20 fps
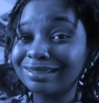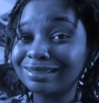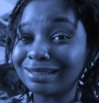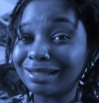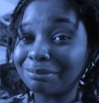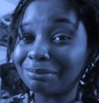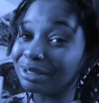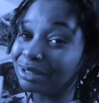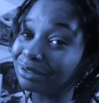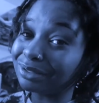
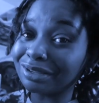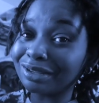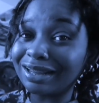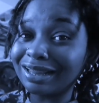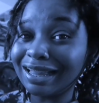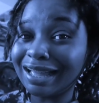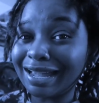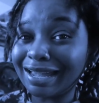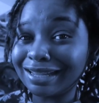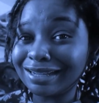I'm a little
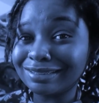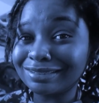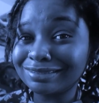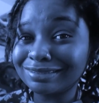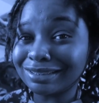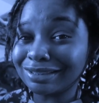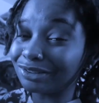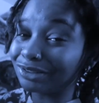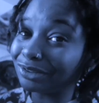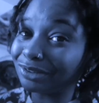client,
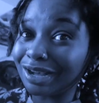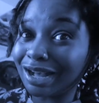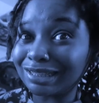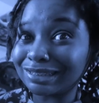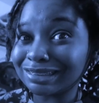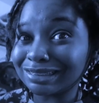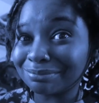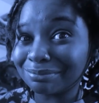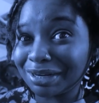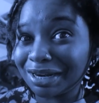little
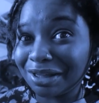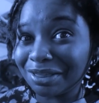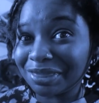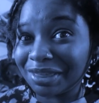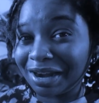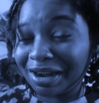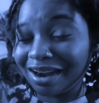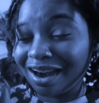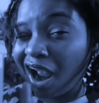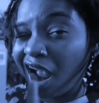customer out
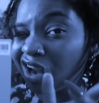there.